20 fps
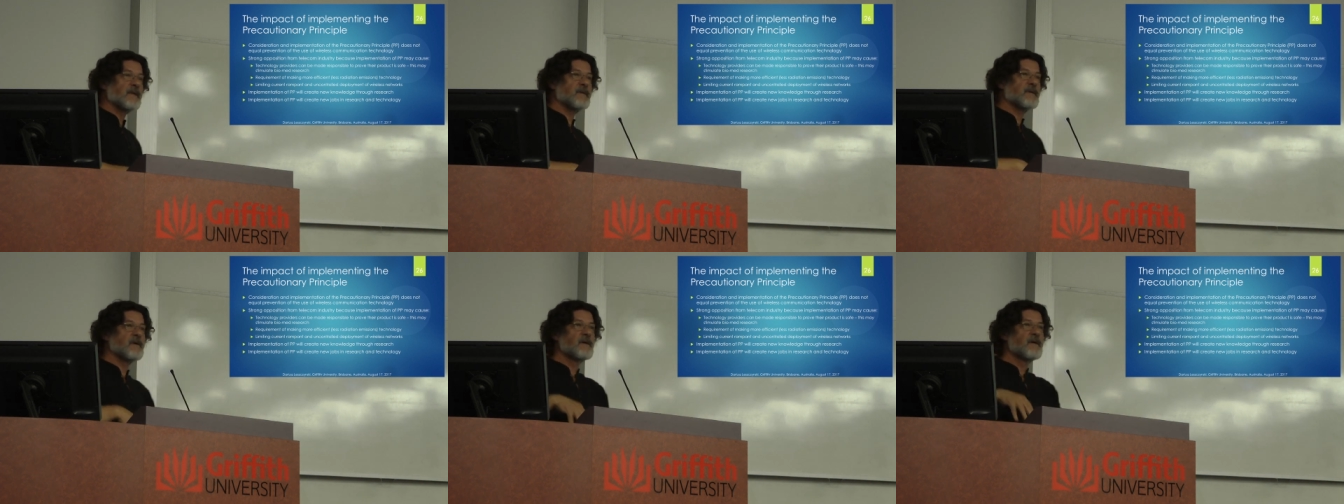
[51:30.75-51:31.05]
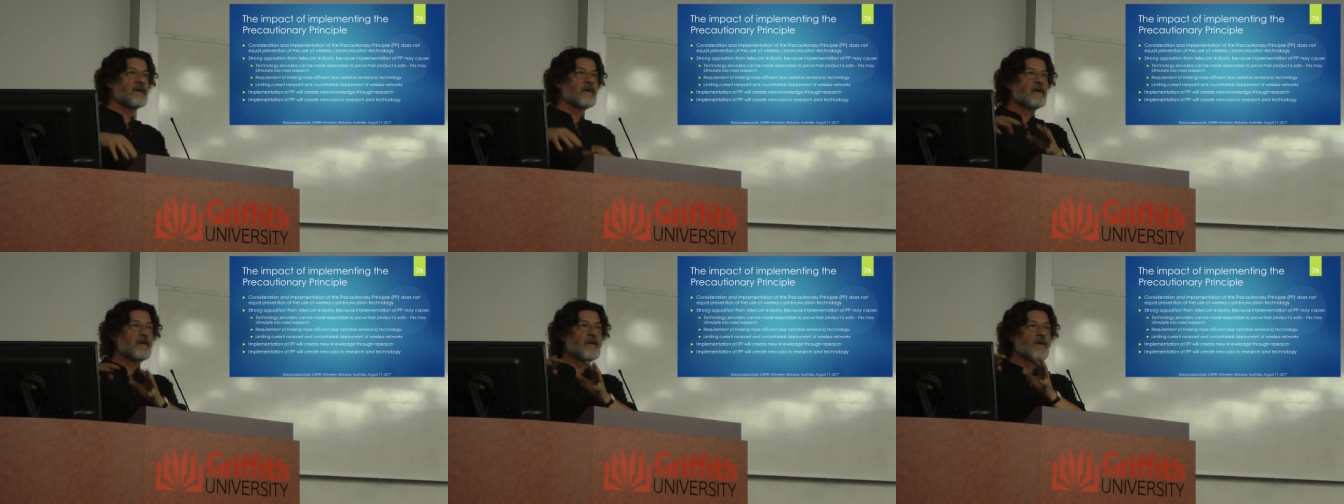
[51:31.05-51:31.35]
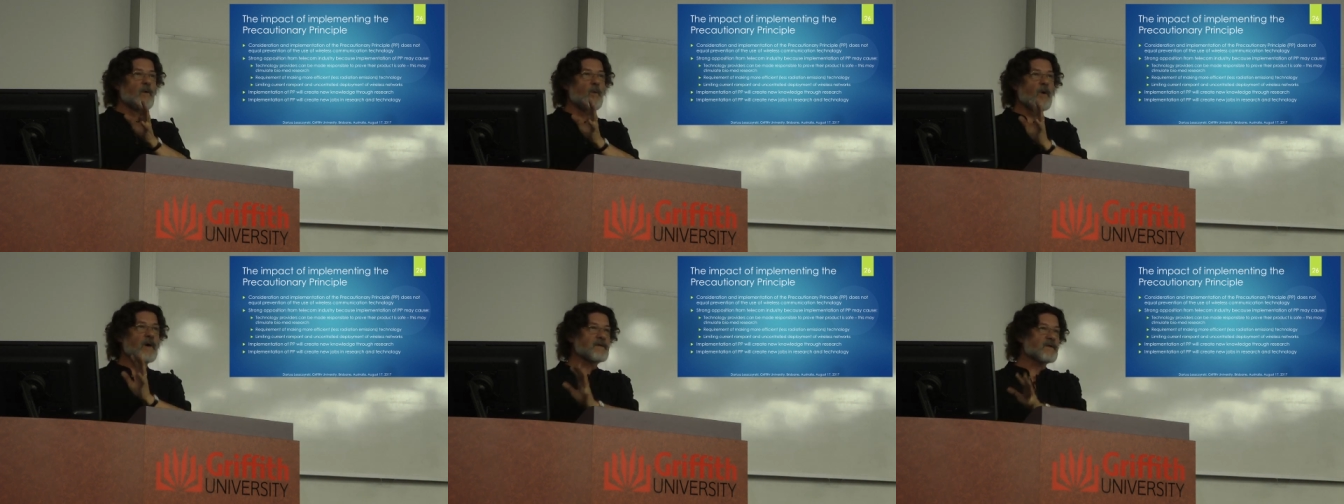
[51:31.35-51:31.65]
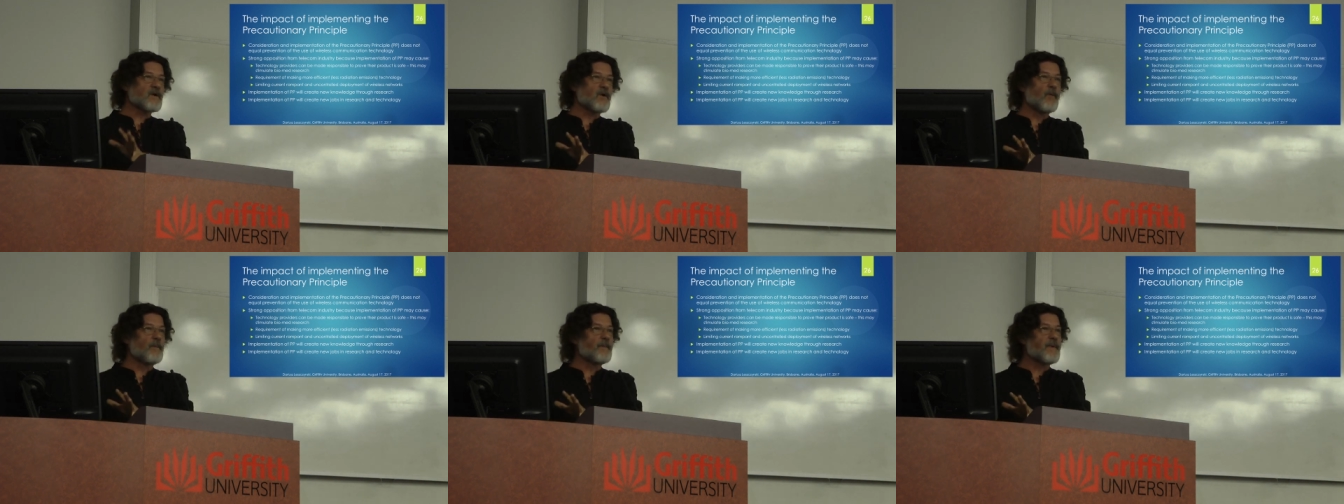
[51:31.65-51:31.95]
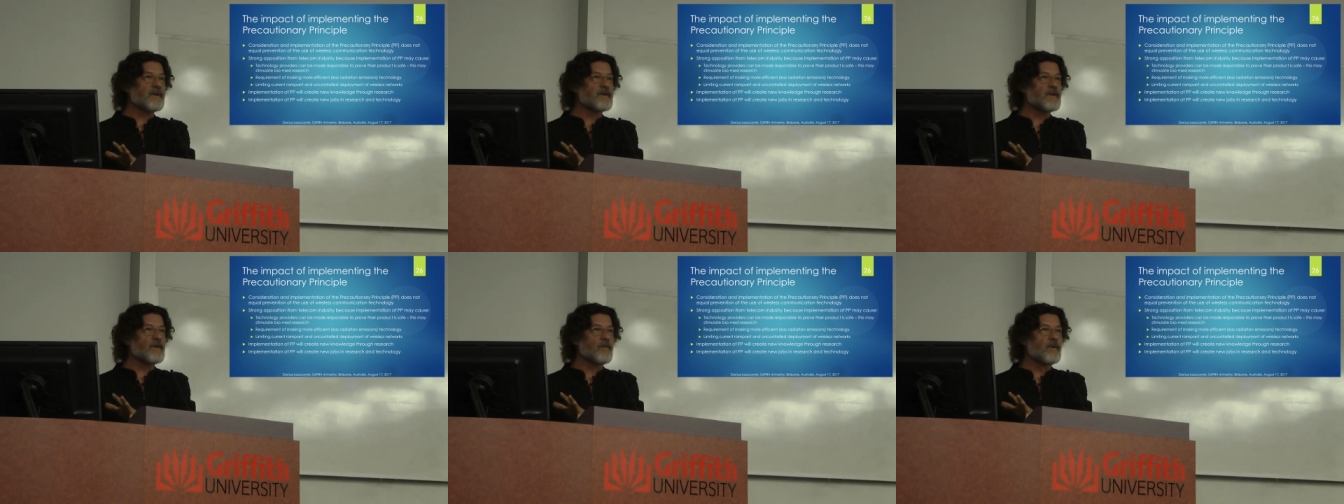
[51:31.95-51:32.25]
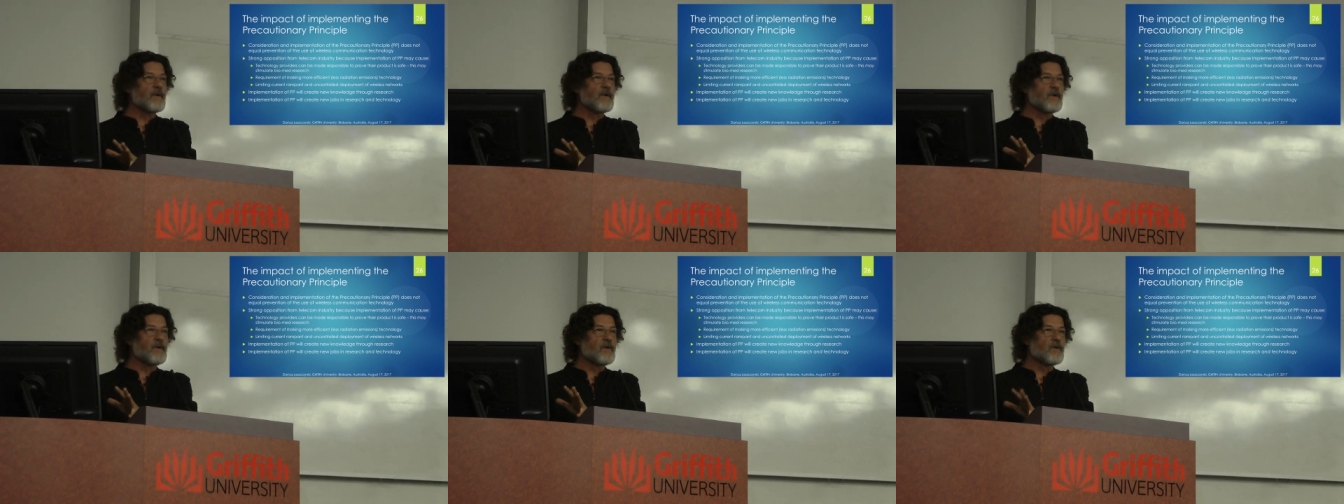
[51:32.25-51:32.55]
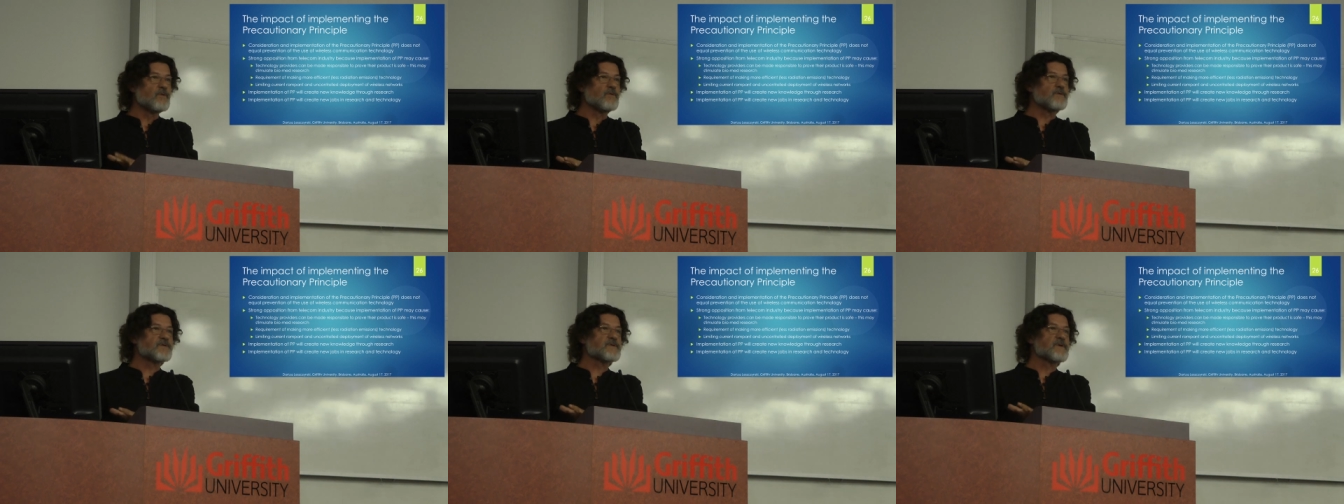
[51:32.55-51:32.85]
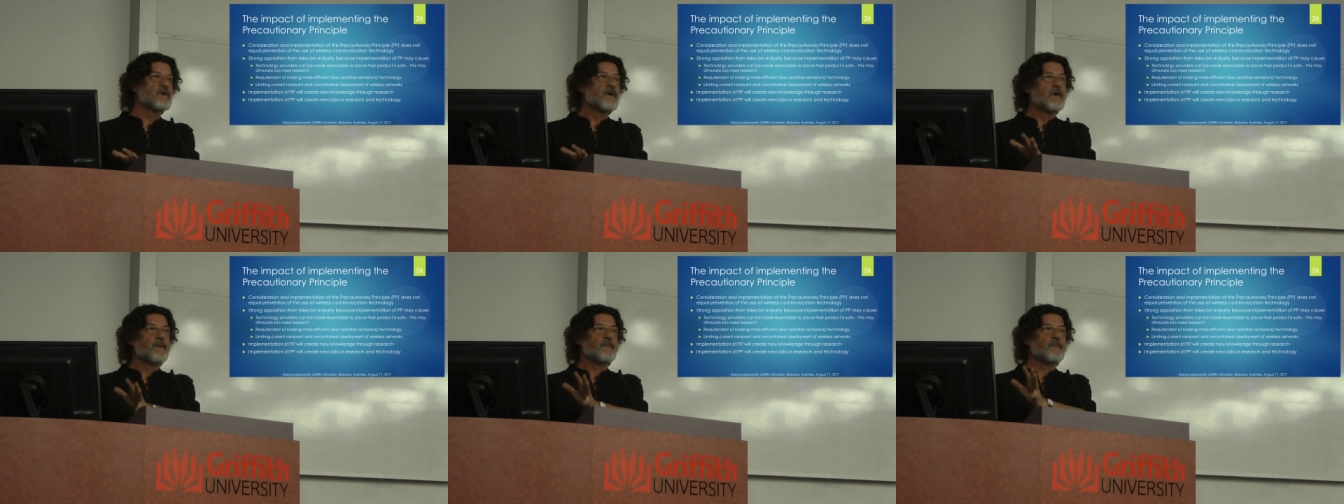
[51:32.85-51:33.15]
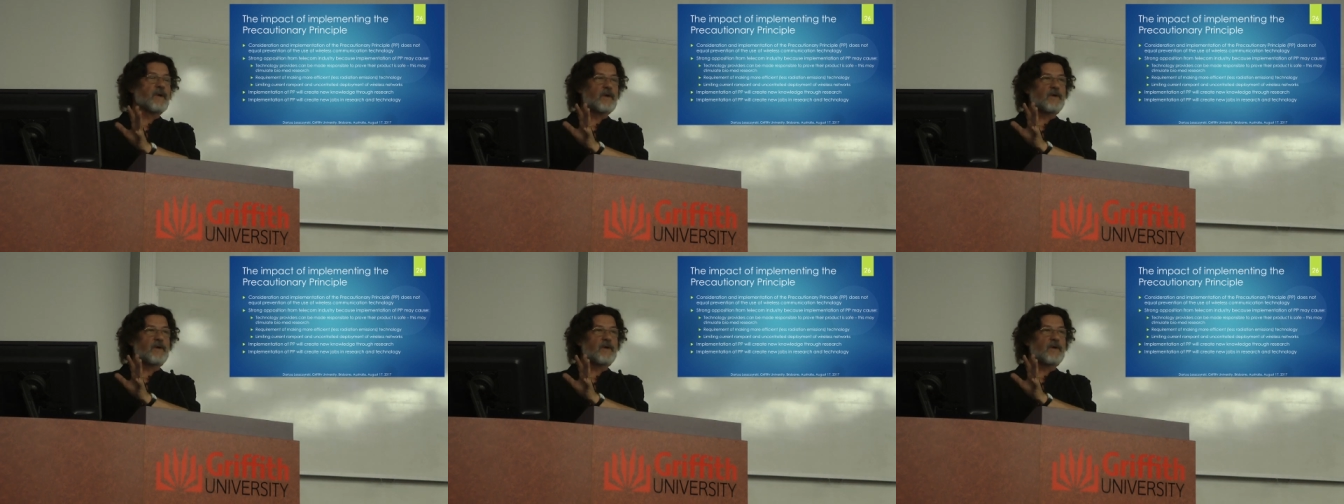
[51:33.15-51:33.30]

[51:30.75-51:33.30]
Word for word: but one company will lose